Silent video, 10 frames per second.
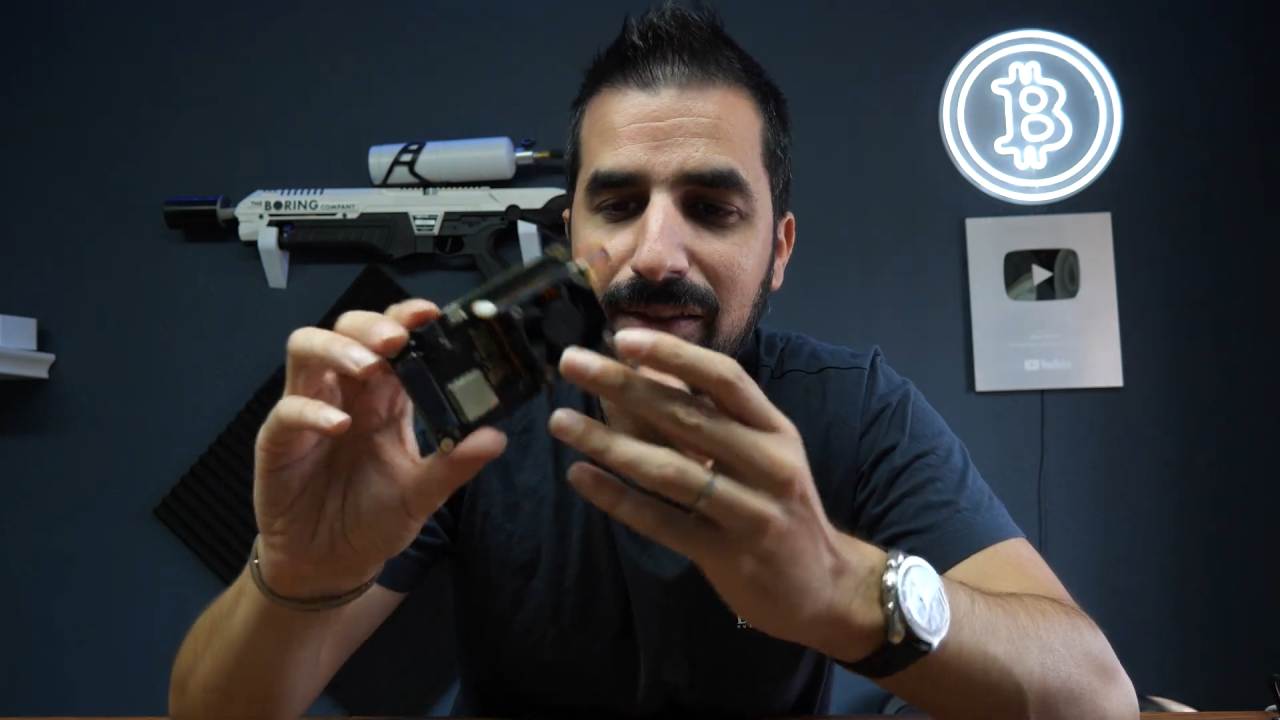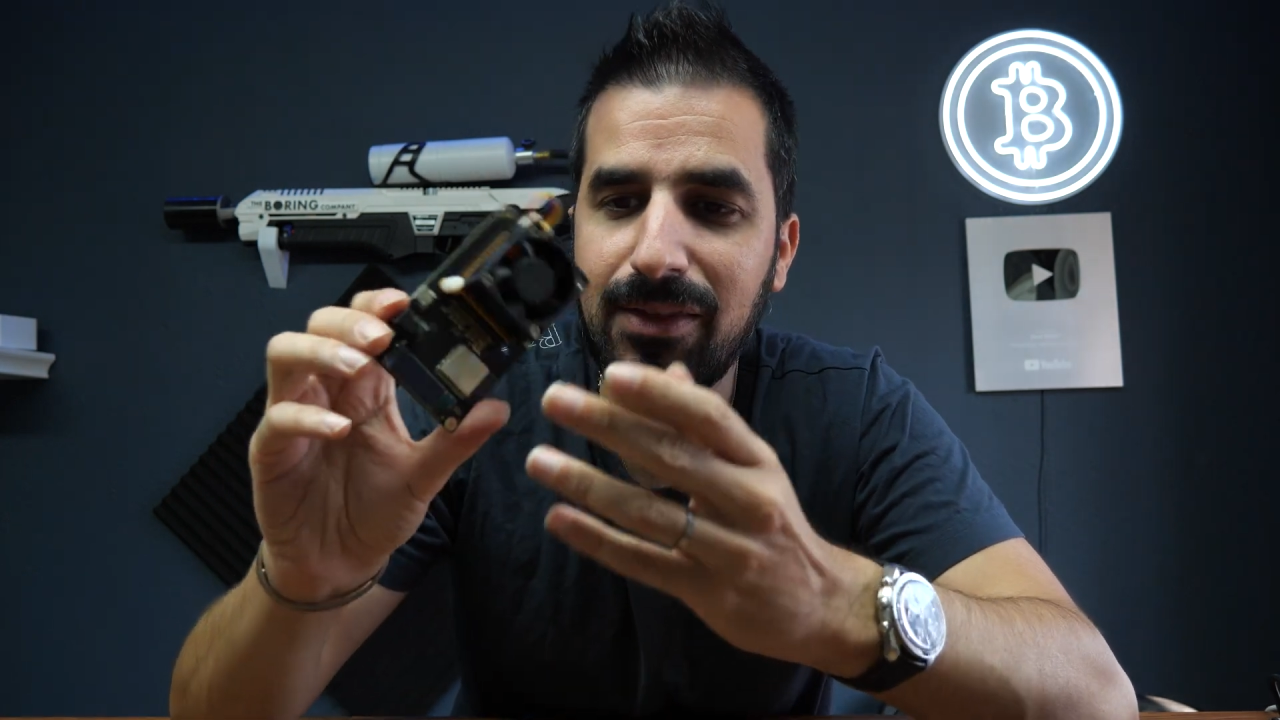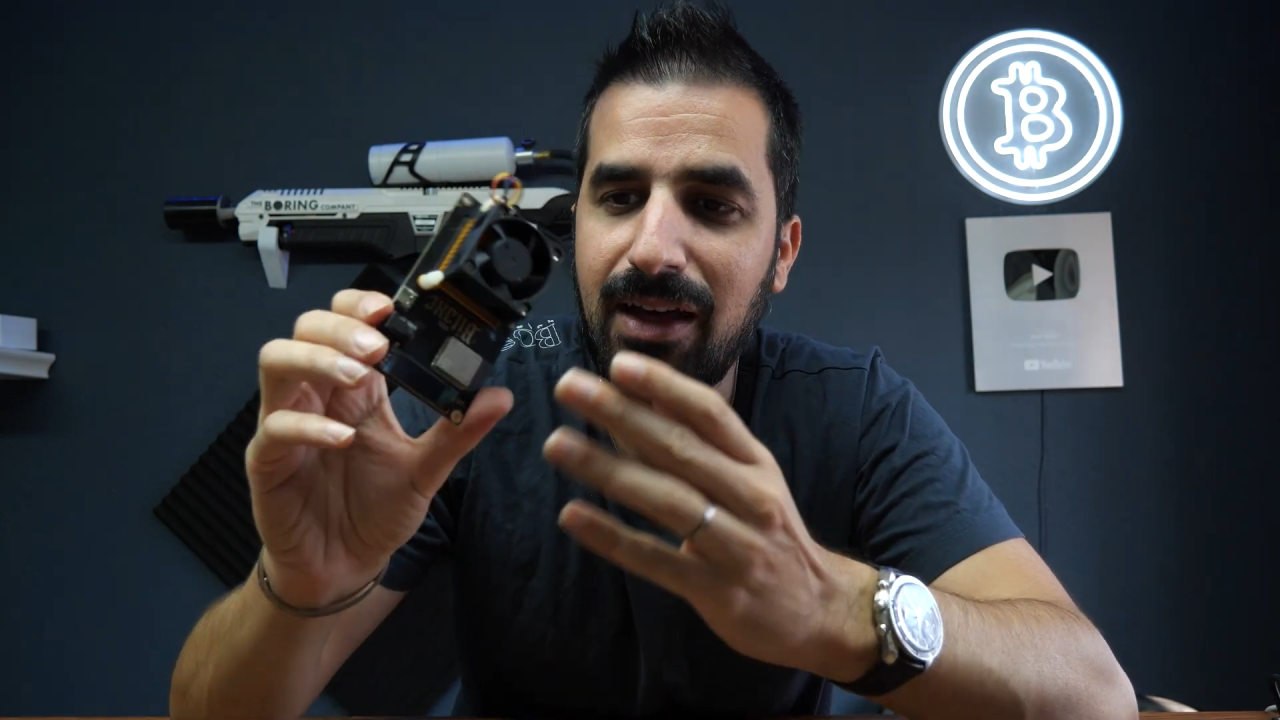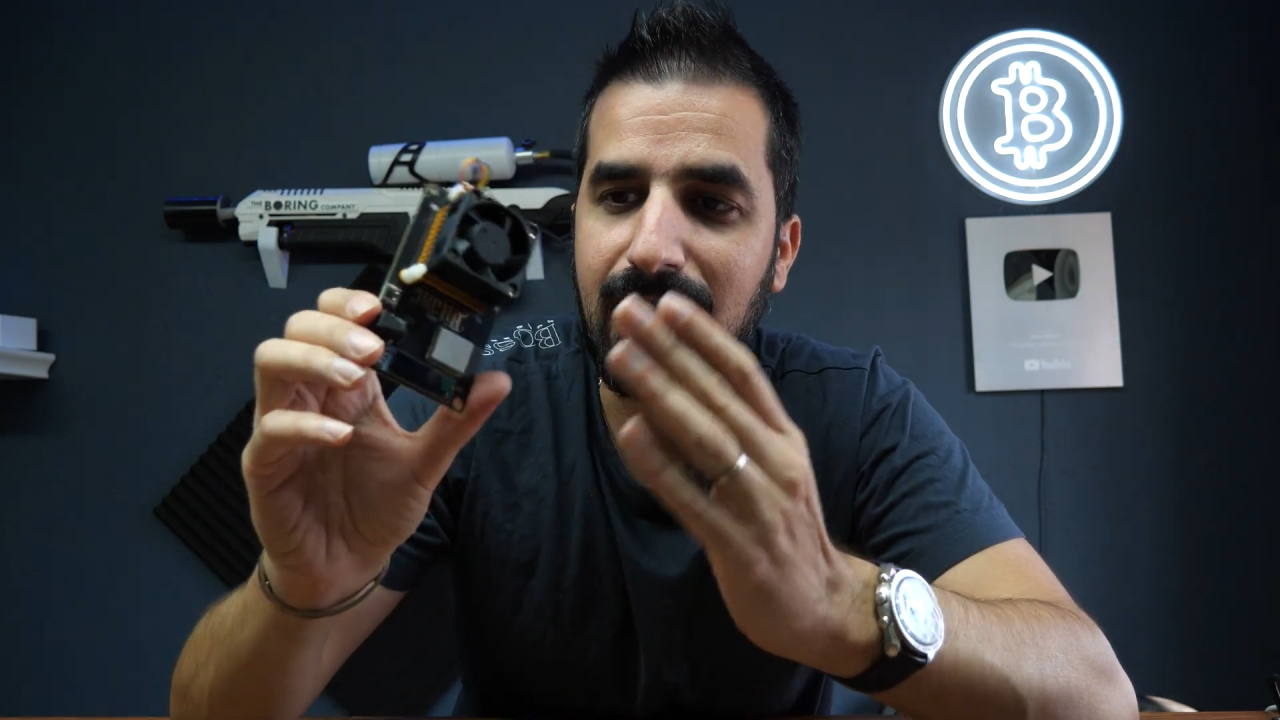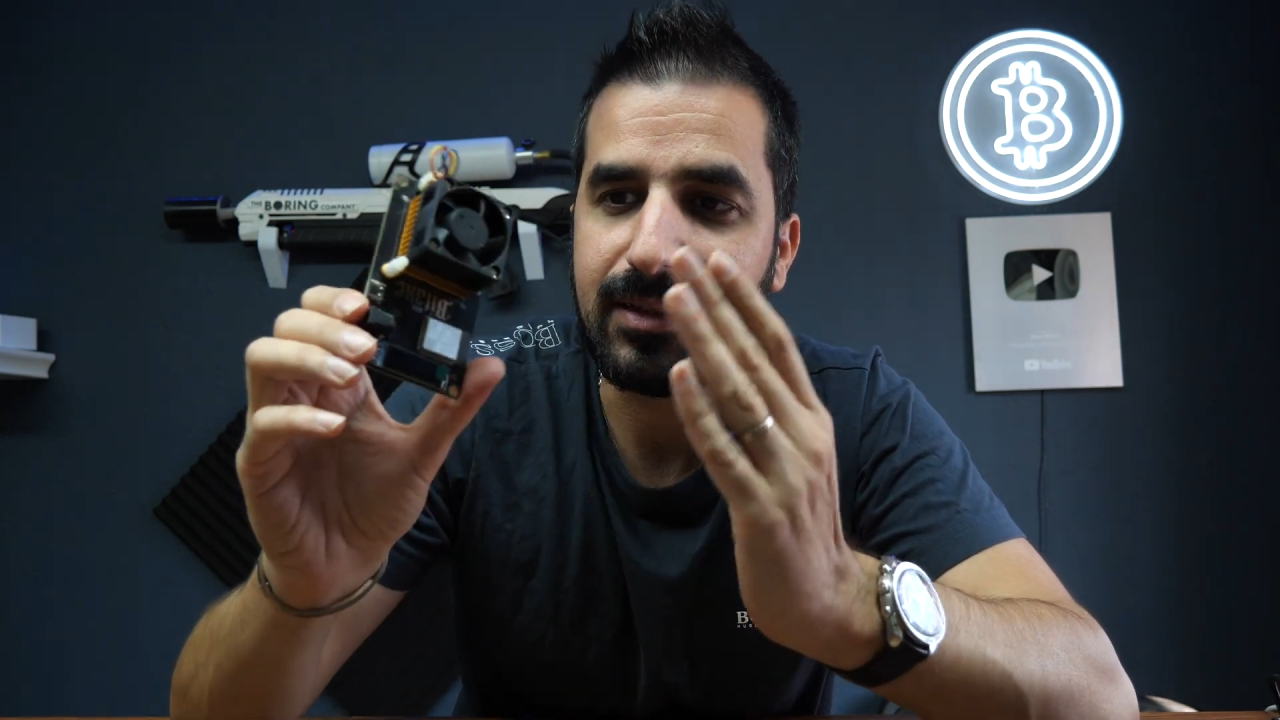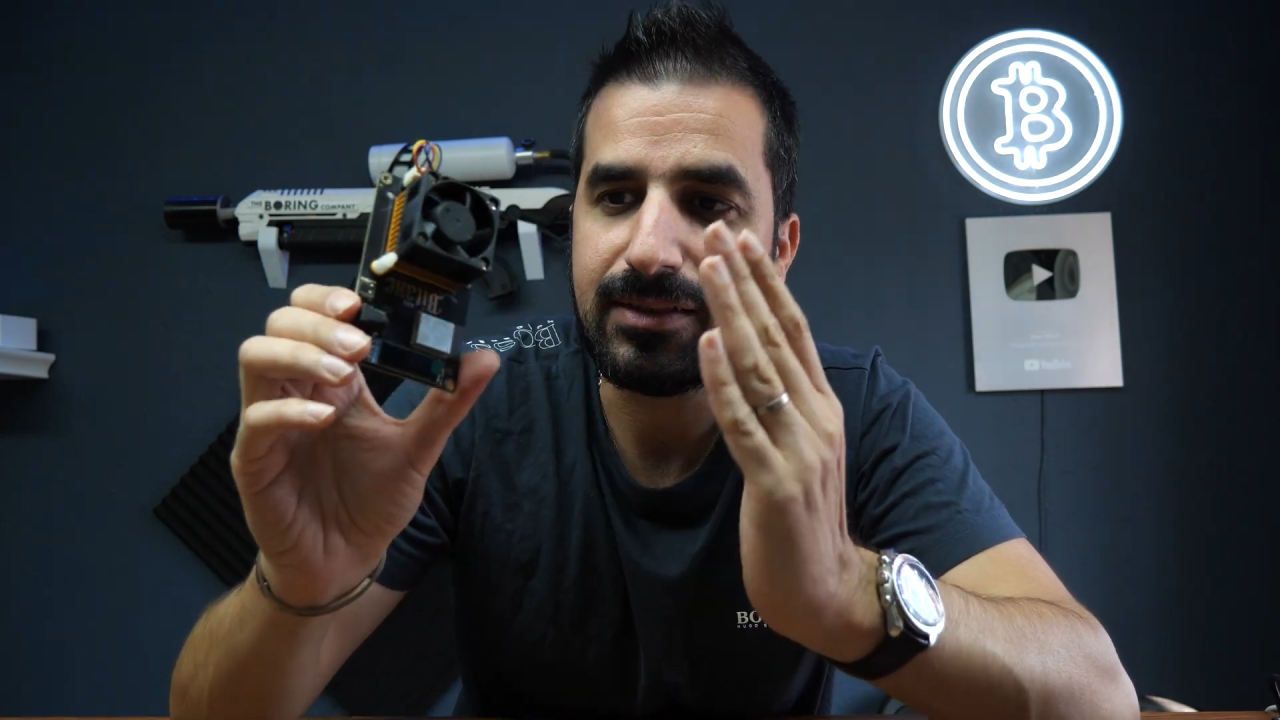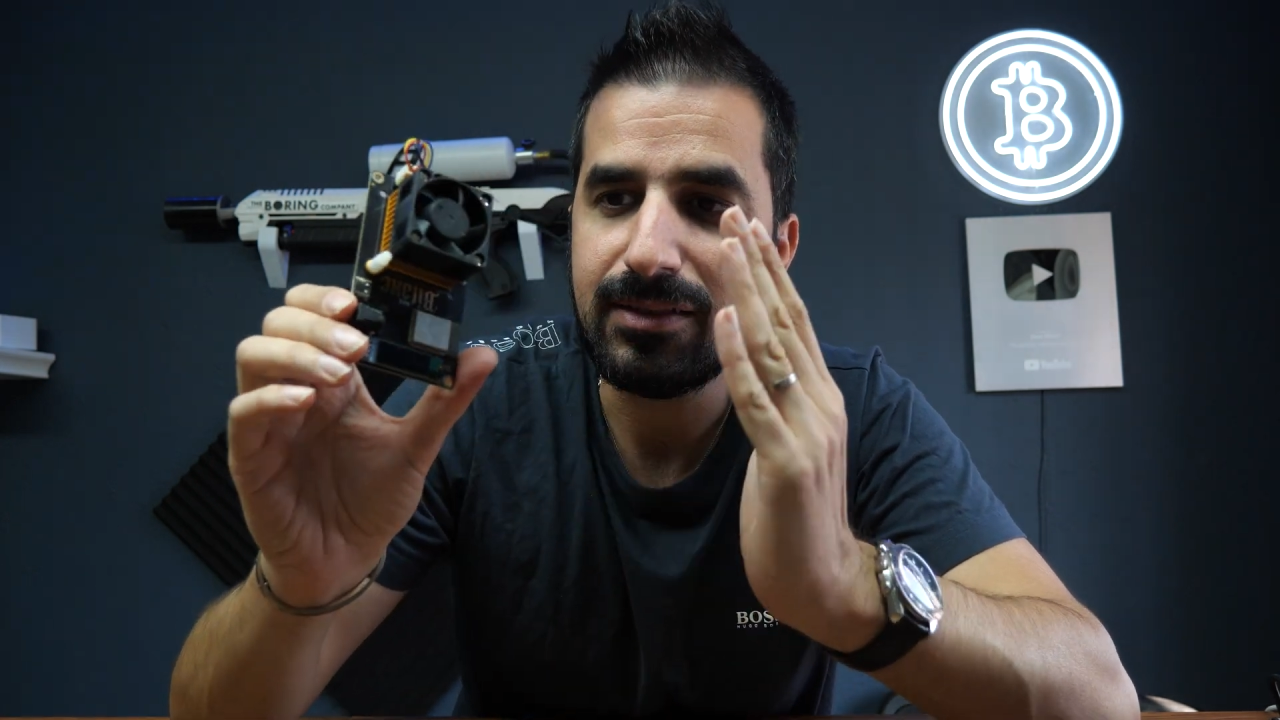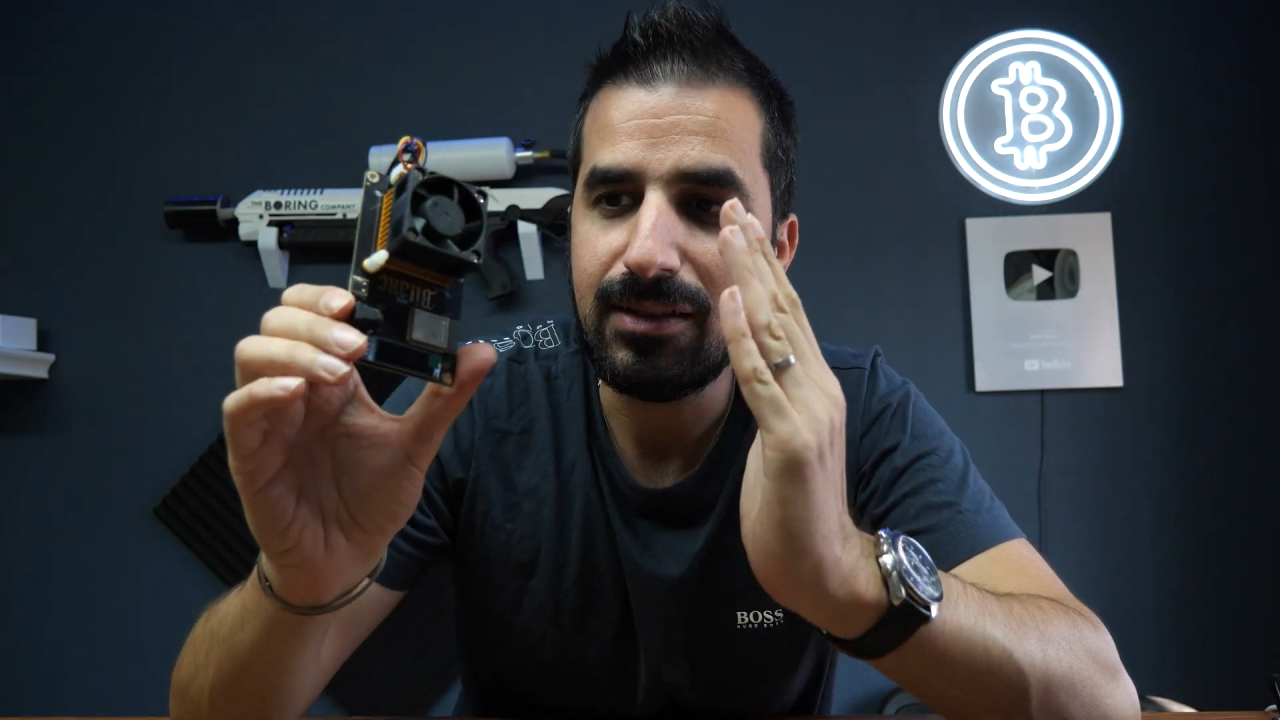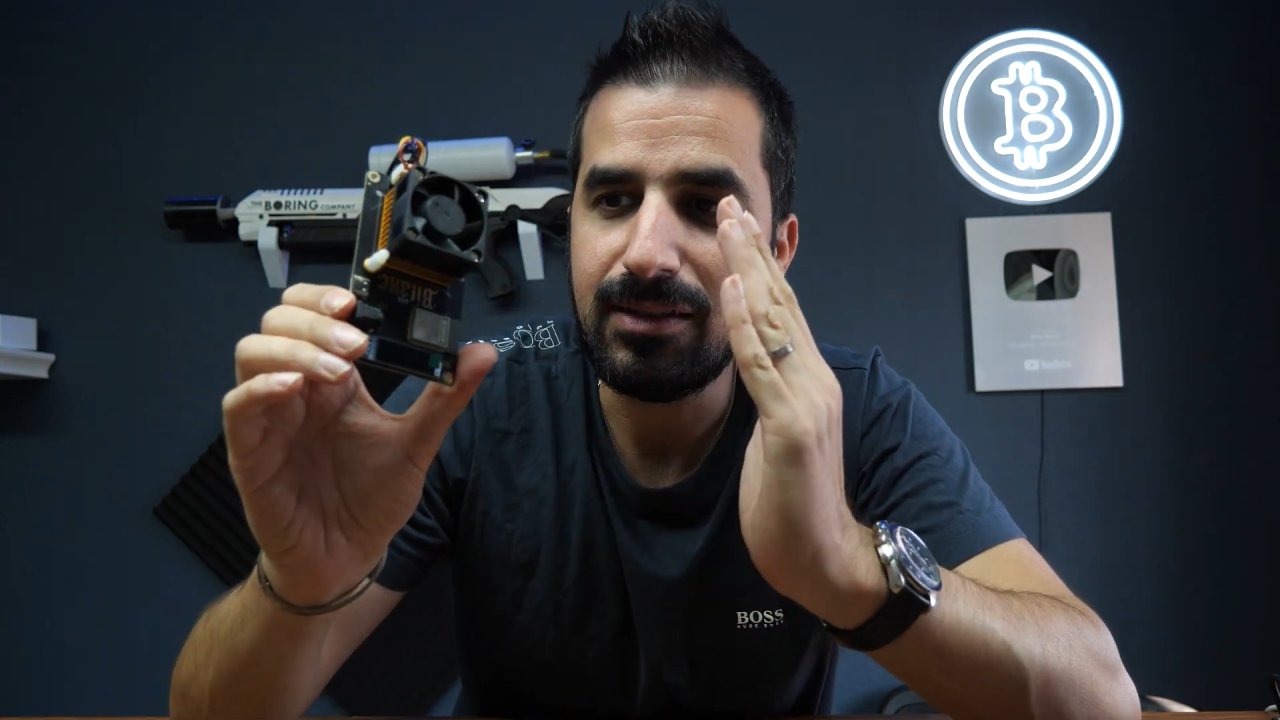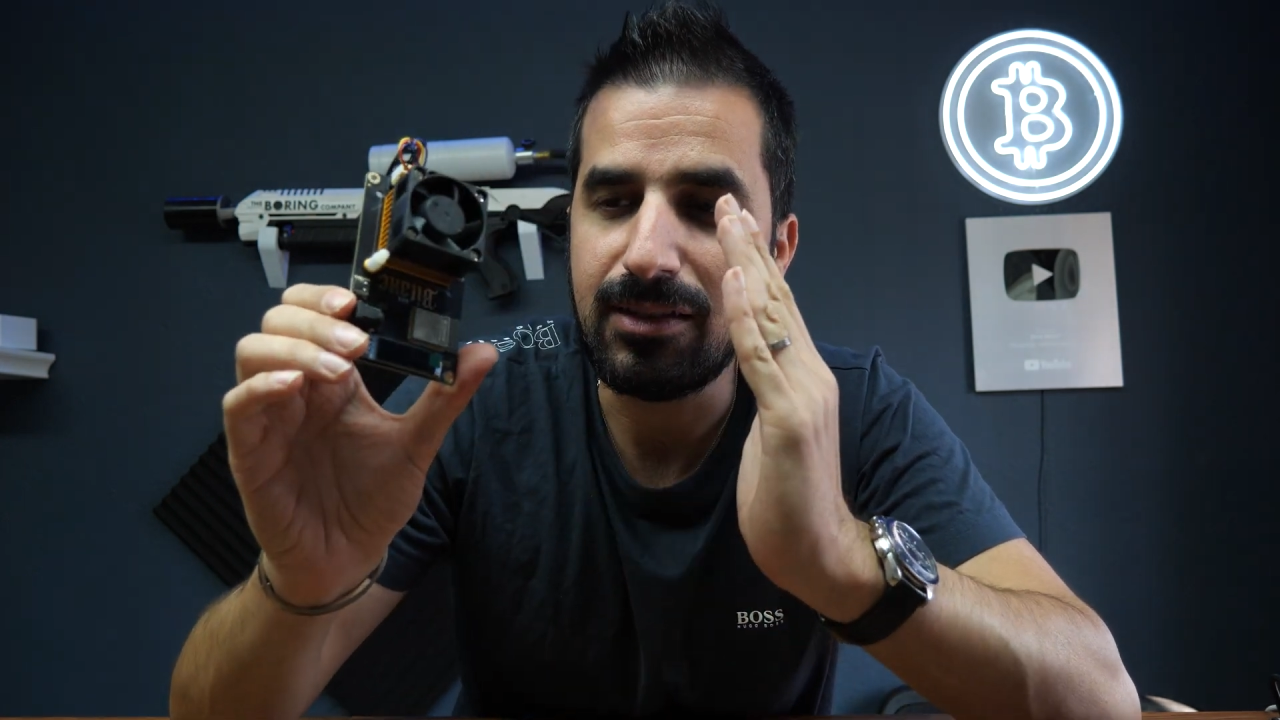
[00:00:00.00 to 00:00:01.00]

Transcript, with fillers: that